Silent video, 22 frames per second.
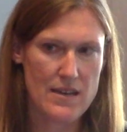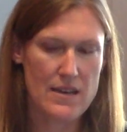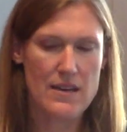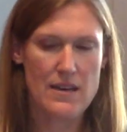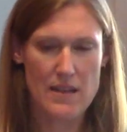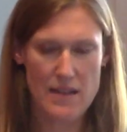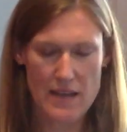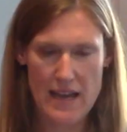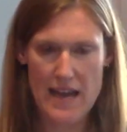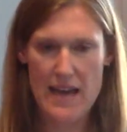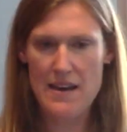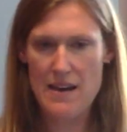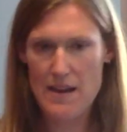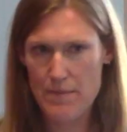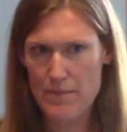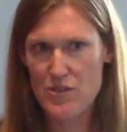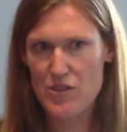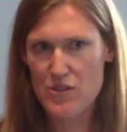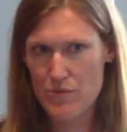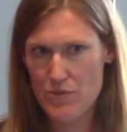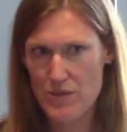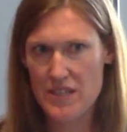And again,
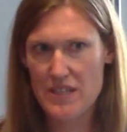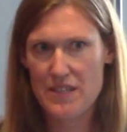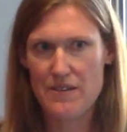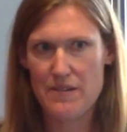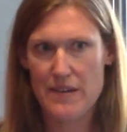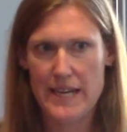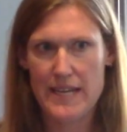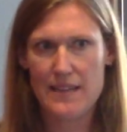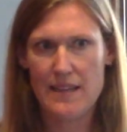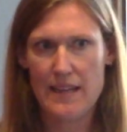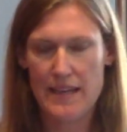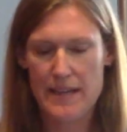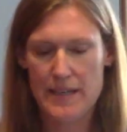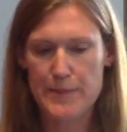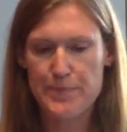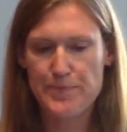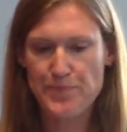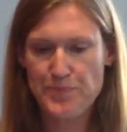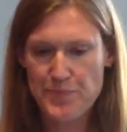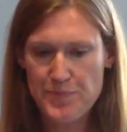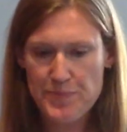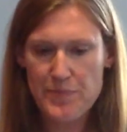to reiterate, like,
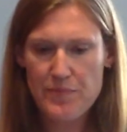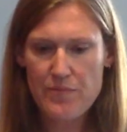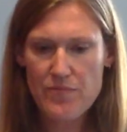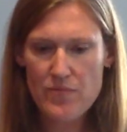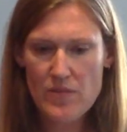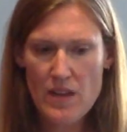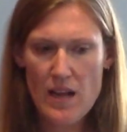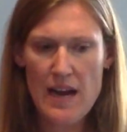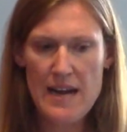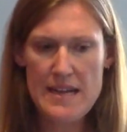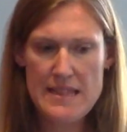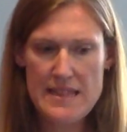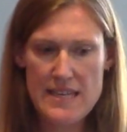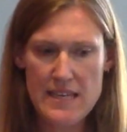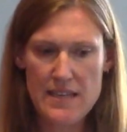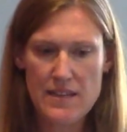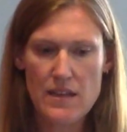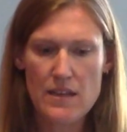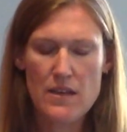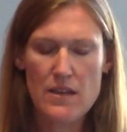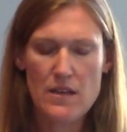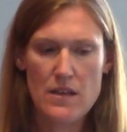I
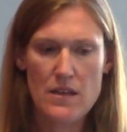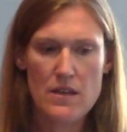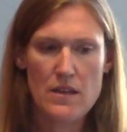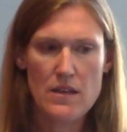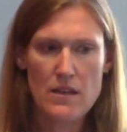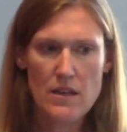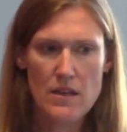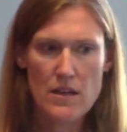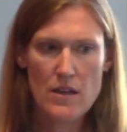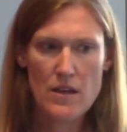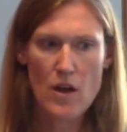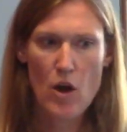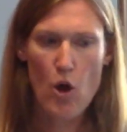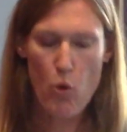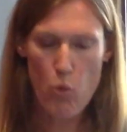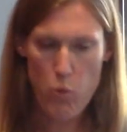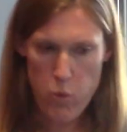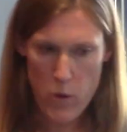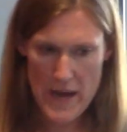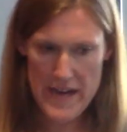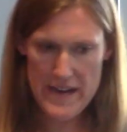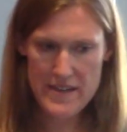think
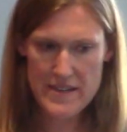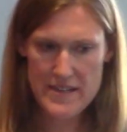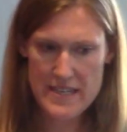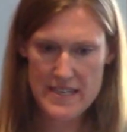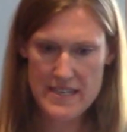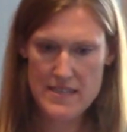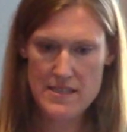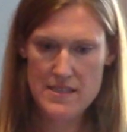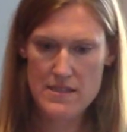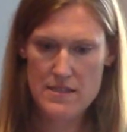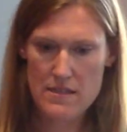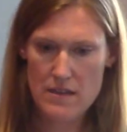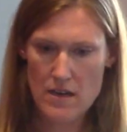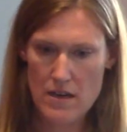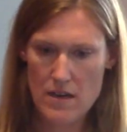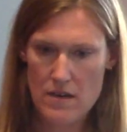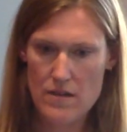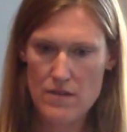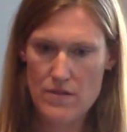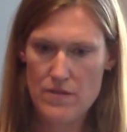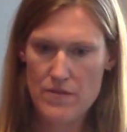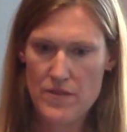awareness
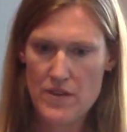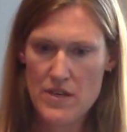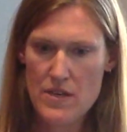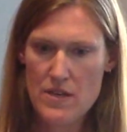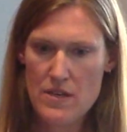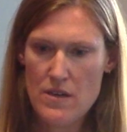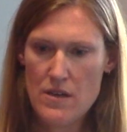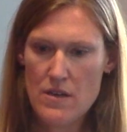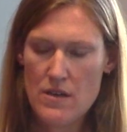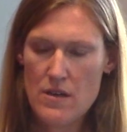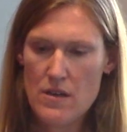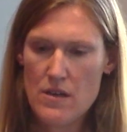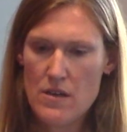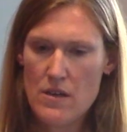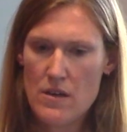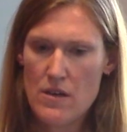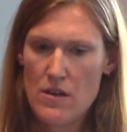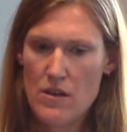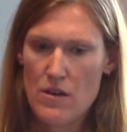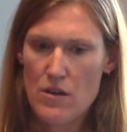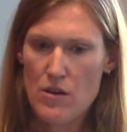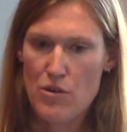of
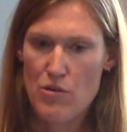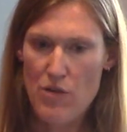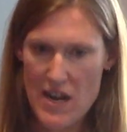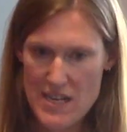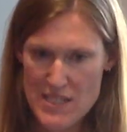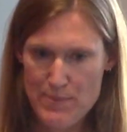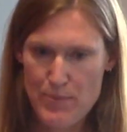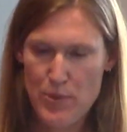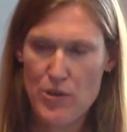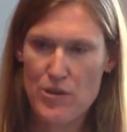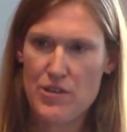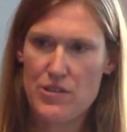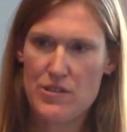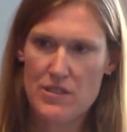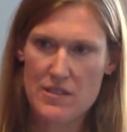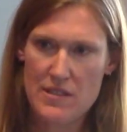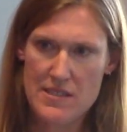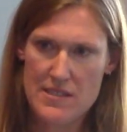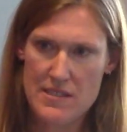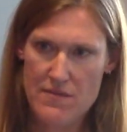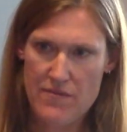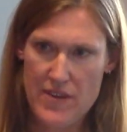cross-border
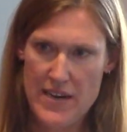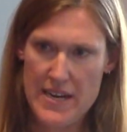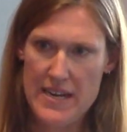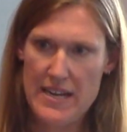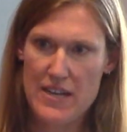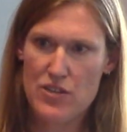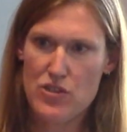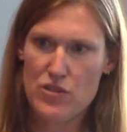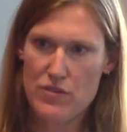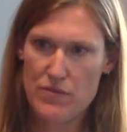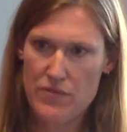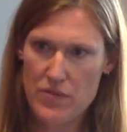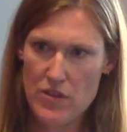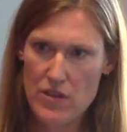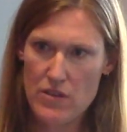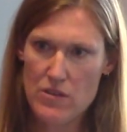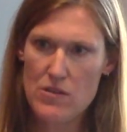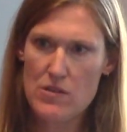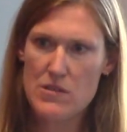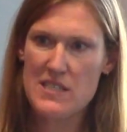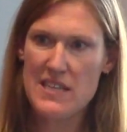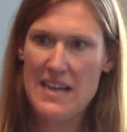illicit financial
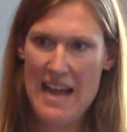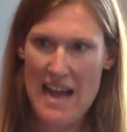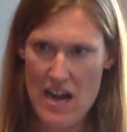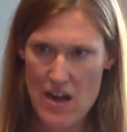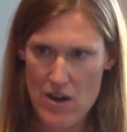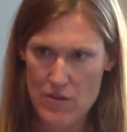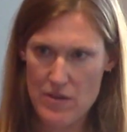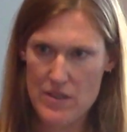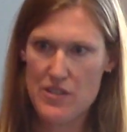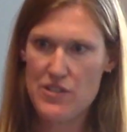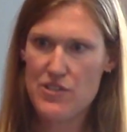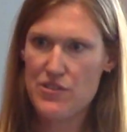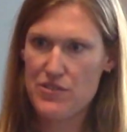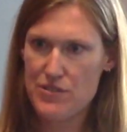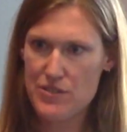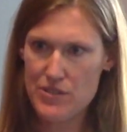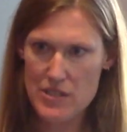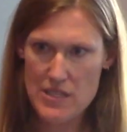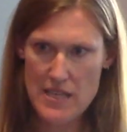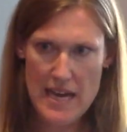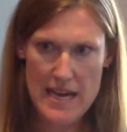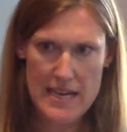flows and how
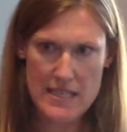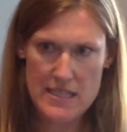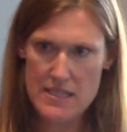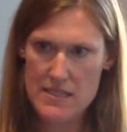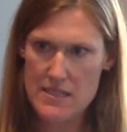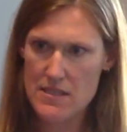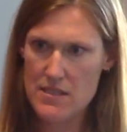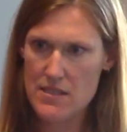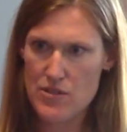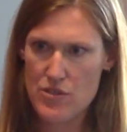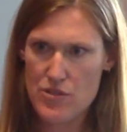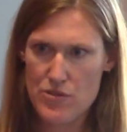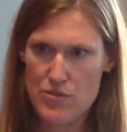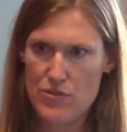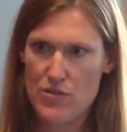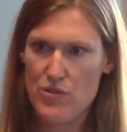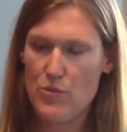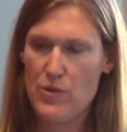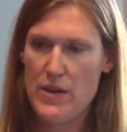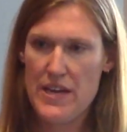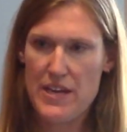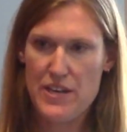integral that is to the
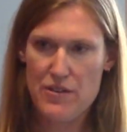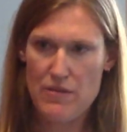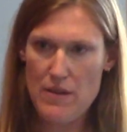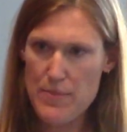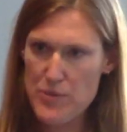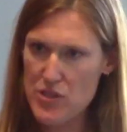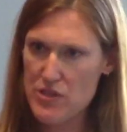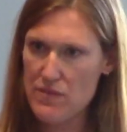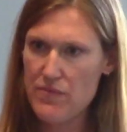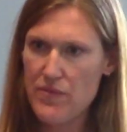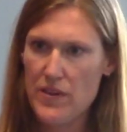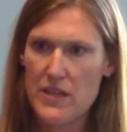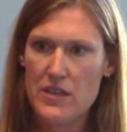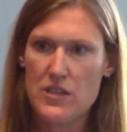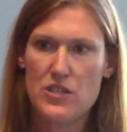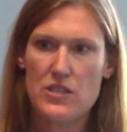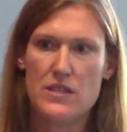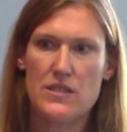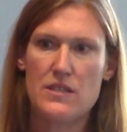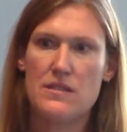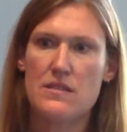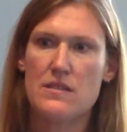way corruption
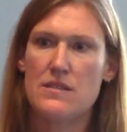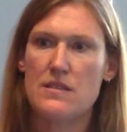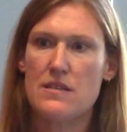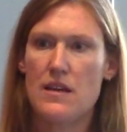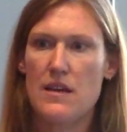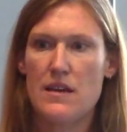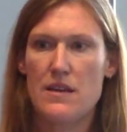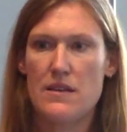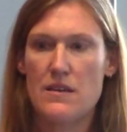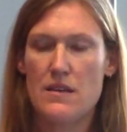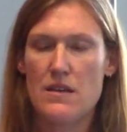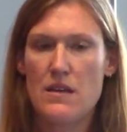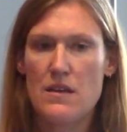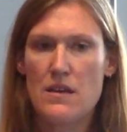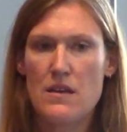functions, and